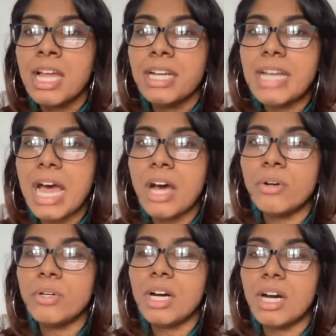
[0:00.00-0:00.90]

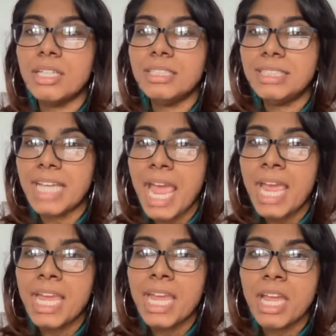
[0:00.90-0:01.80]
Now,
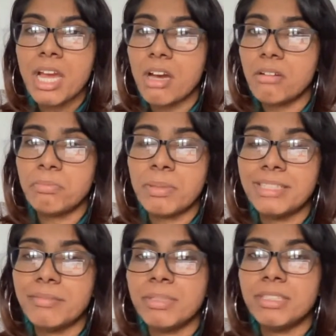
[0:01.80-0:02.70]

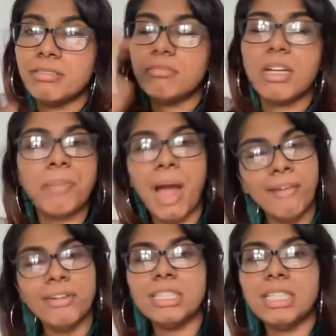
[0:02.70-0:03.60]
but
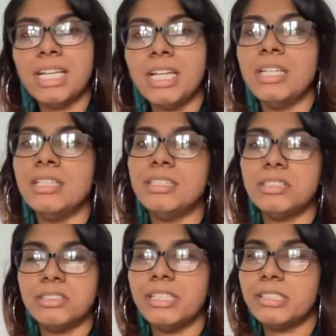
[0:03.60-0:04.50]
apparently
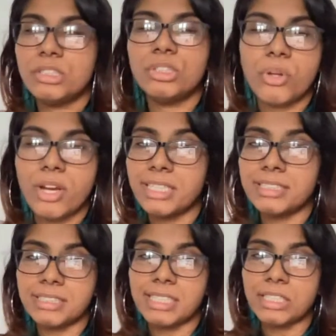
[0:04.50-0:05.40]
this joy
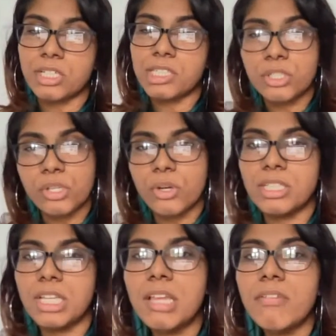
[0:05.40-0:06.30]
is essentially
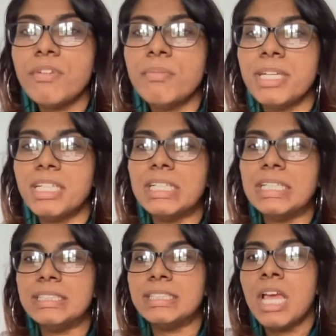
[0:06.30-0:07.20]
short-lived
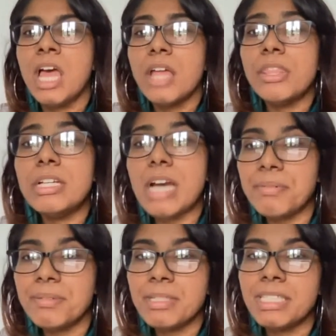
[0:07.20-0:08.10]
because the
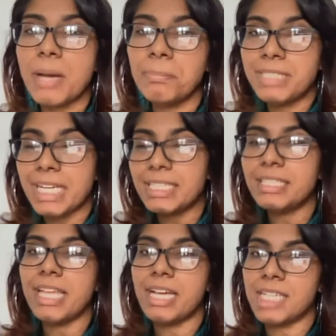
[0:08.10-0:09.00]
government
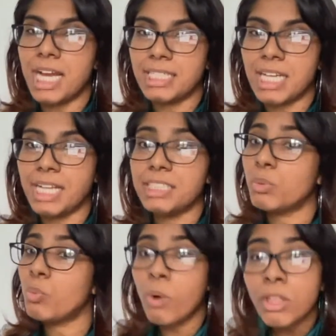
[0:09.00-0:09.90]
updated their guidelines
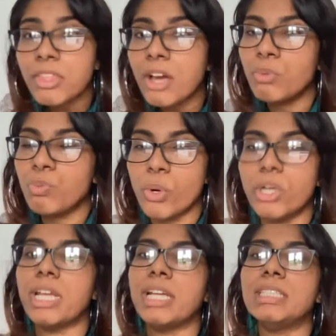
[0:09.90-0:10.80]
without
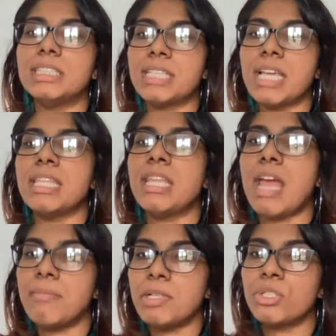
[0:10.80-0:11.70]
warning to say that
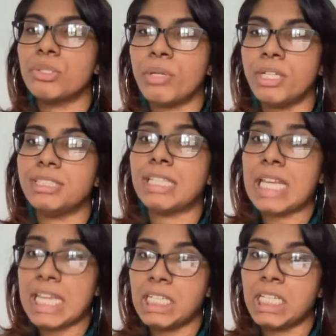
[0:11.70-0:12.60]
amateur choirs in
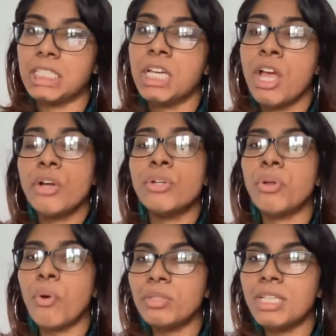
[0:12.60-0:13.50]
England could
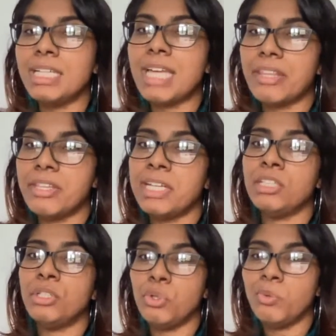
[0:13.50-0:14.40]
only gather
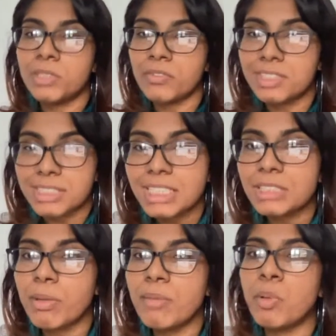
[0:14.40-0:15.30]
in groups of 6
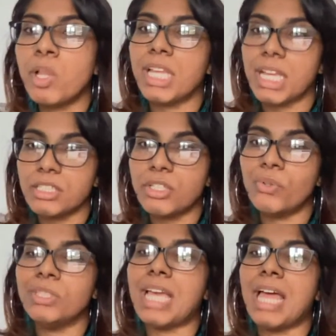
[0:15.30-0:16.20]
people
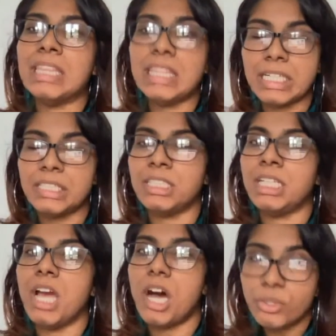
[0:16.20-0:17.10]
indoors and
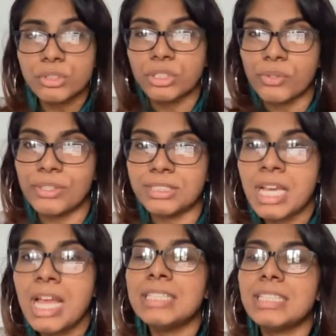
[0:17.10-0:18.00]
30 outdoors.
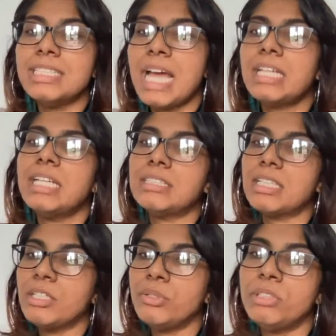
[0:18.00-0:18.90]
So that is
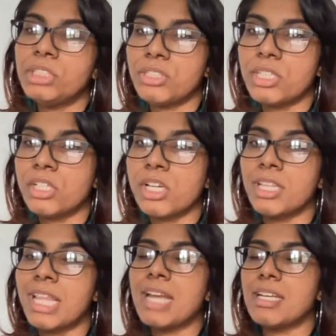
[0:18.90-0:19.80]
a new
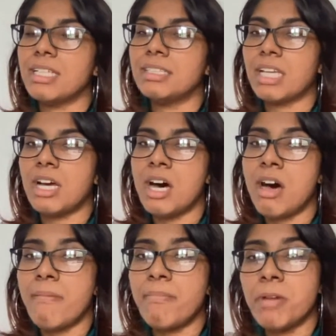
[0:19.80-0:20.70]
restriction that is
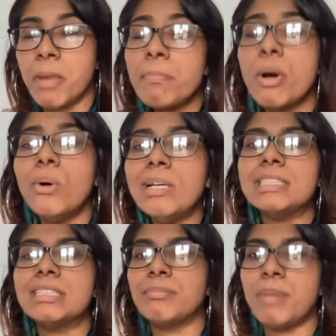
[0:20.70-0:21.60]

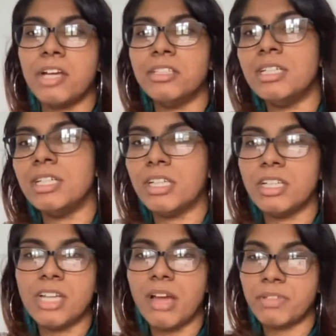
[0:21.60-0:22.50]
imposed by the
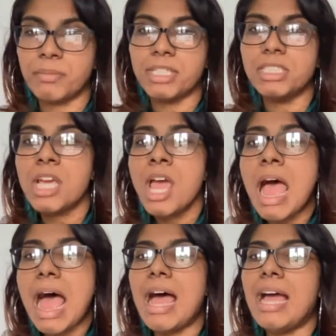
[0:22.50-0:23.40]
government.
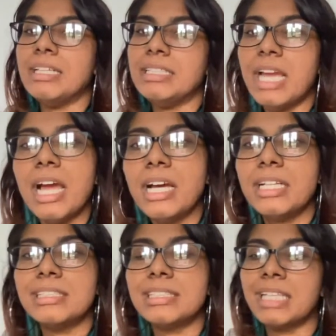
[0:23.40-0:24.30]
And yeah,
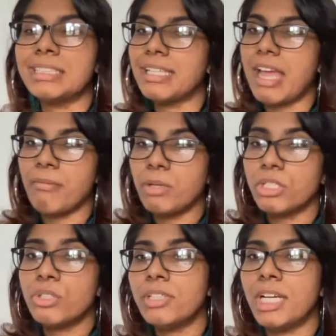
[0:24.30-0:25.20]
it says that
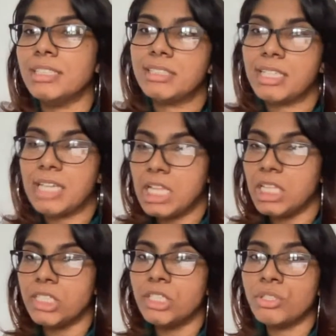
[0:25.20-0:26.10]
amateur choirs in
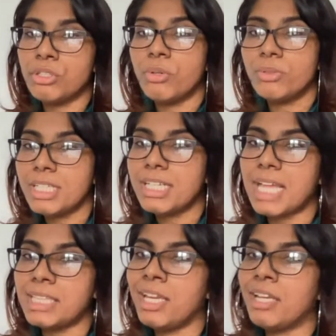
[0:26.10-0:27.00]
England could only
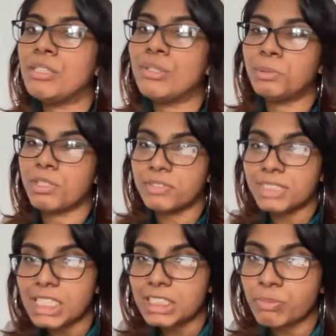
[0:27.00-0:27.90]
gather in groups of
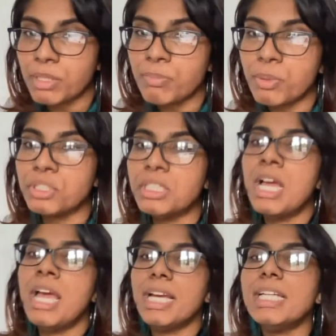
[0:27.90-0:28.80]
6 people
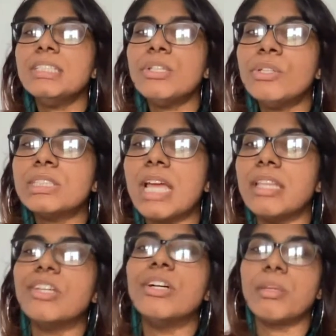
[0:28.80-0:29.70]
indoors
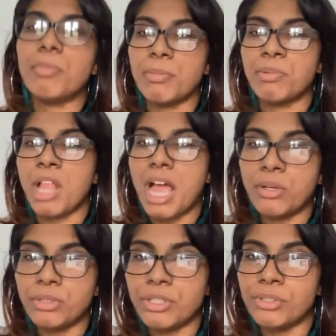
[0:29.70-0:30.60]
and 30 people
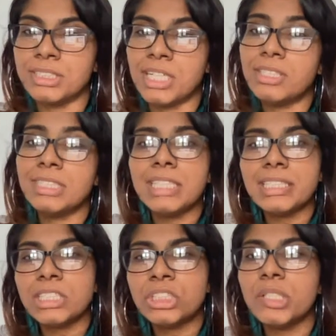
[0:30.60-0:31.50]
outdoors. Now, this
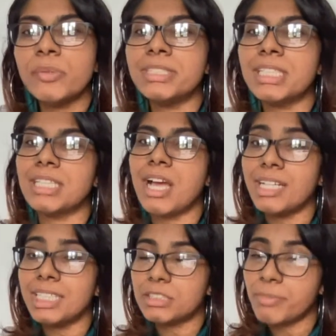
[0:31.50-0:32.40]
decision was as
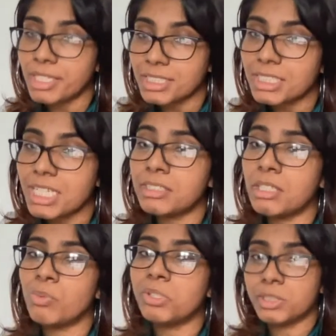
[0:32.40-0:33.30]
unexpected as
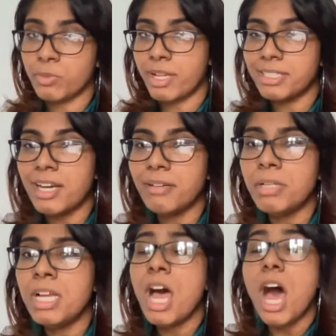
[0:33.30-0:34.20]
it was
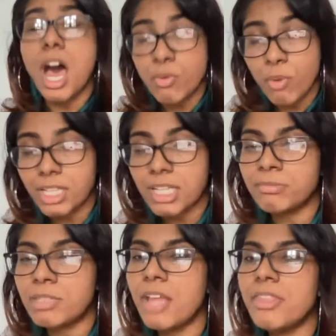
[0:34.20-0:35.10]
unwelcome
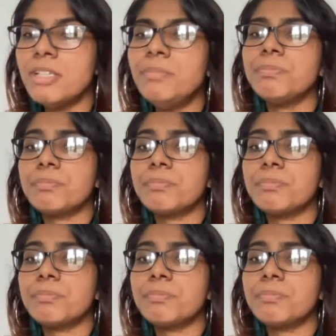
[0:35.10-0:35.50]
rather.